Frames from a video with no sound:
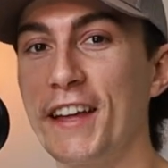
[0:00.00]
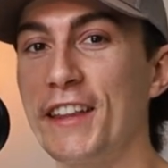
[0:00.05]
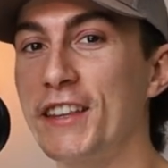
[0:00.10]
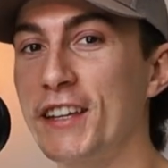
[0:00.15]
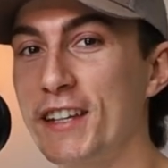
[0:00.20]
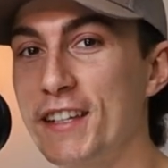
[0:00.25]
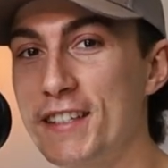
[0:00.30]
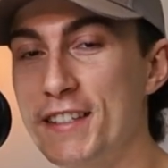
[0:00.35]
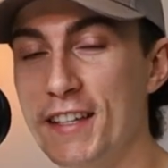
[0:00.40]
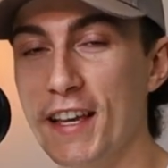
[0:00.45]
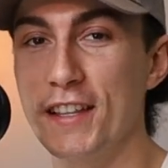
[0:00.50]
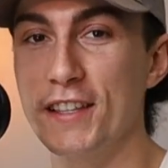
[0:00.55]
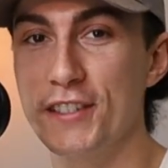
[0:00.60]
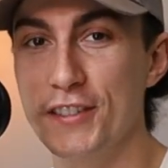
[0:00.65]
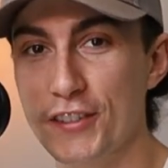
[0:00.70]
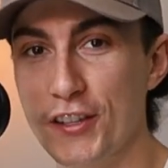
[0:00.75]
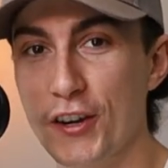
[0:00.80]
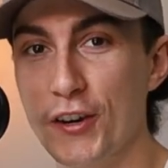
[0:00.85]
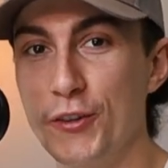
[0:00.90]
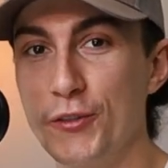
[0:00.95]
nothing is set in
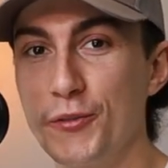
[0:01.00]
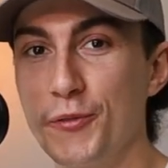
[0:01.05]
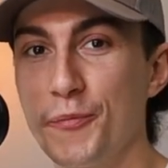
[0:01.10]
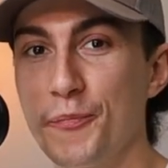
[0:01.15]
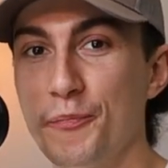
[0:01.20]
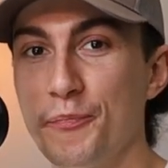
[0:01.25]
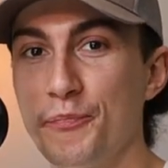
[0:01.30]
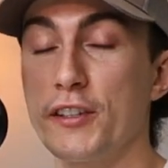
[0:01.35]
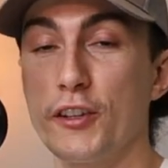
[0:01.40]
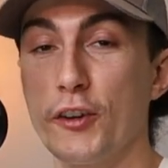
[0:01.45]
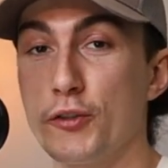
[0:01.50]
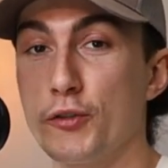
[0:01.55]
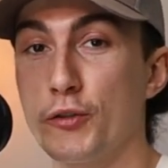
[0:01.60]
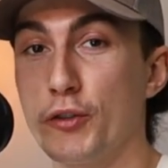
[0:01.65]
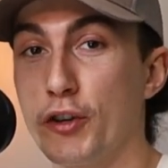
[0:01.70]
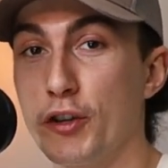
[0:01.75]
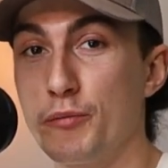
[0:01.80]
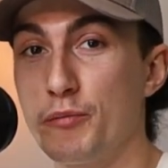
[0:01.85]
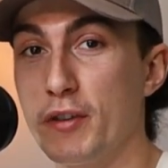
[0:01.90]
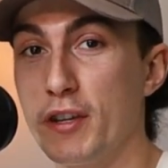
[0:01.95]
stone. This also
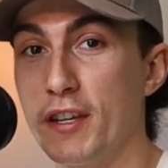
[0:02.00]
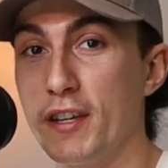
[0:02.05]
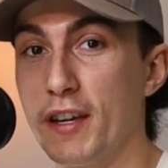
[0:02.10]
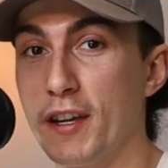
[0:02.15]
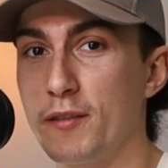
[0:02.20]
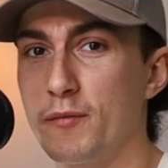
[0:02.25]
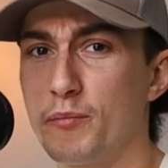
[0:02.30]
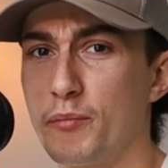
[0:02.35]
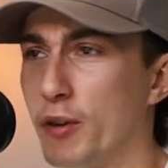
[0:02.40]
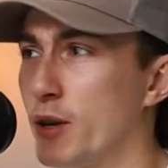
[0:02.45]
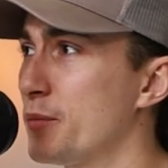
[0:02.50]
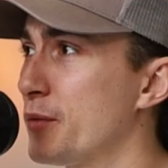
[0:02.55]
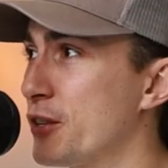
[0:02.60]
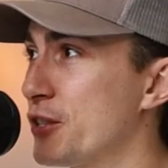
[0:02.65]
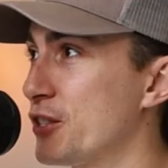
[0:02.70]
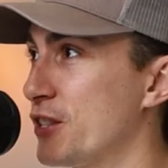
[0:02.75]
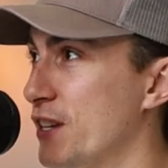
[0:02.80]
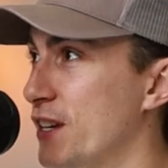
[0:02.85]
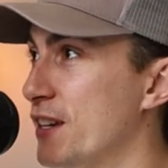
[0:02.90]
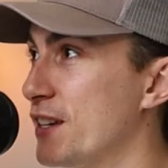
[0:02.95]
could be and pretty
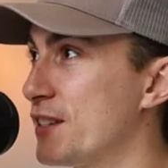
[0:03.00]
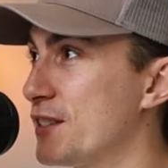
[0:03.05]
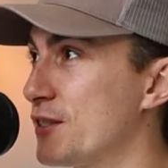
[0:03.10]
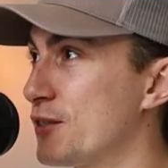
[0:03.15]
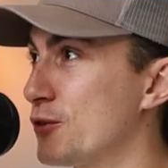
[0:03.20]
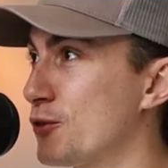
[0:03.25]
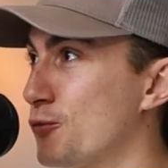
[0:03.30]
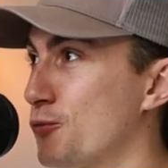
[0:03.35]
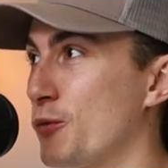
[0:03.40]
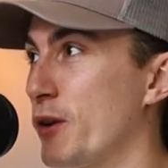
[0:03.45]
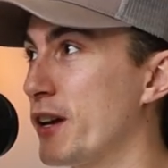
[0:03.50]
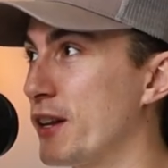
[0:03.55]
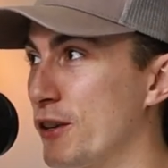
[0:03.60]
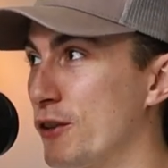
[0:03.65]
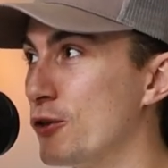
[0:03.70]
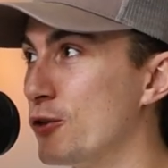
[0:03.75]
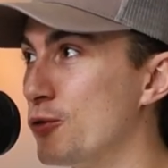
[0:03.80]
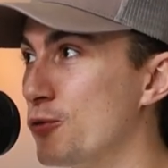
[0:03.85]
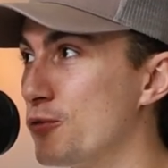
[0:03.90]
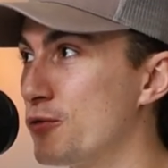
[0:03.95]
much is great
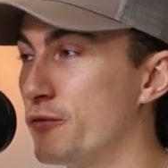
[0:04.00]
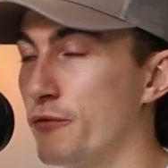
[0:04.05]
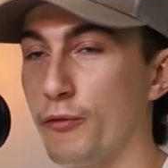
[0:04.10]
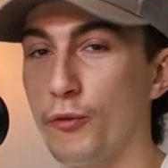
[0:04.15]
news